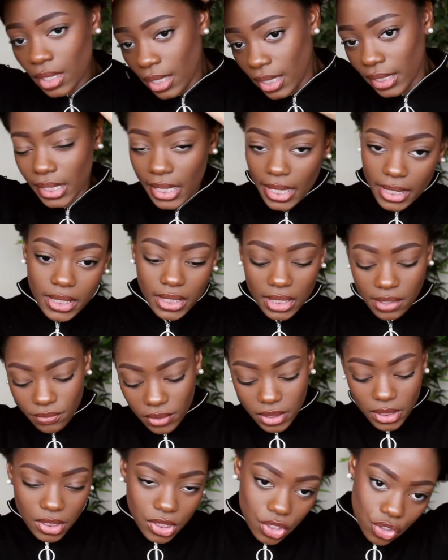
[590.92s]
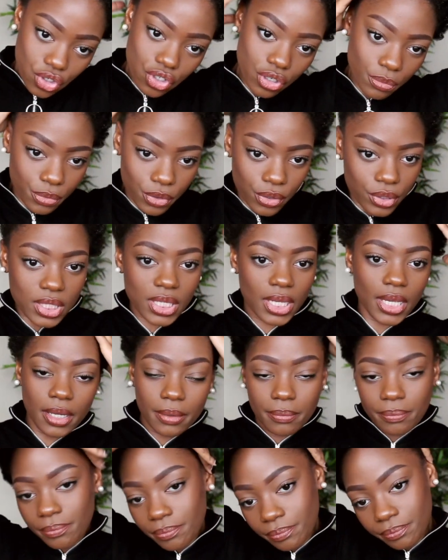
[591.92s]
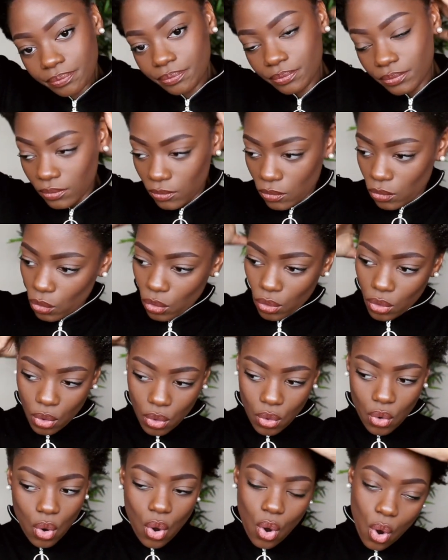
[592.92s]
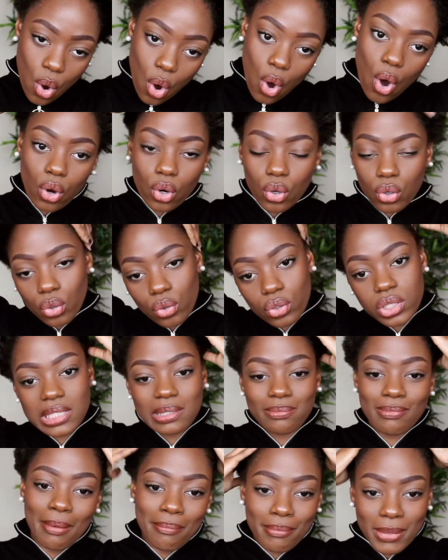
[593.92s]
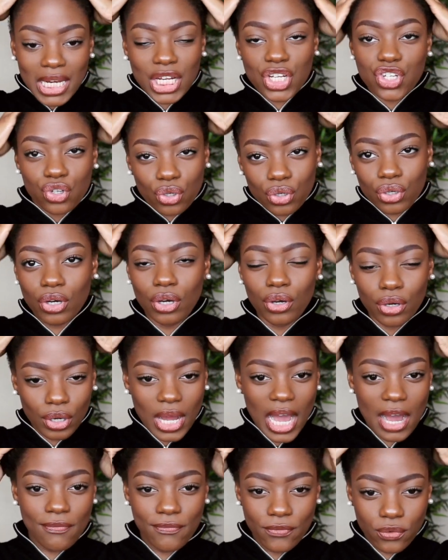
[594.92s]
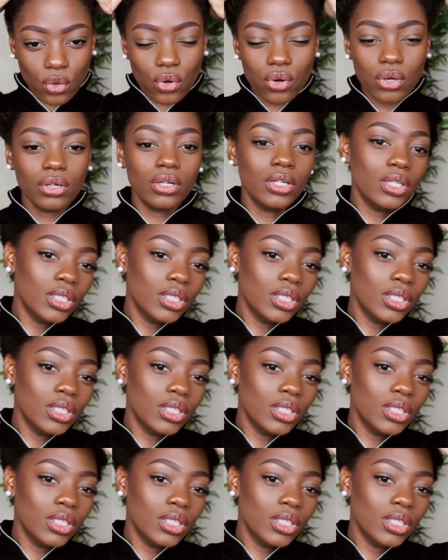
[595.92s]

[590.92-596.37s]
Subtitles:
again evenly distribute it across my miniature afro.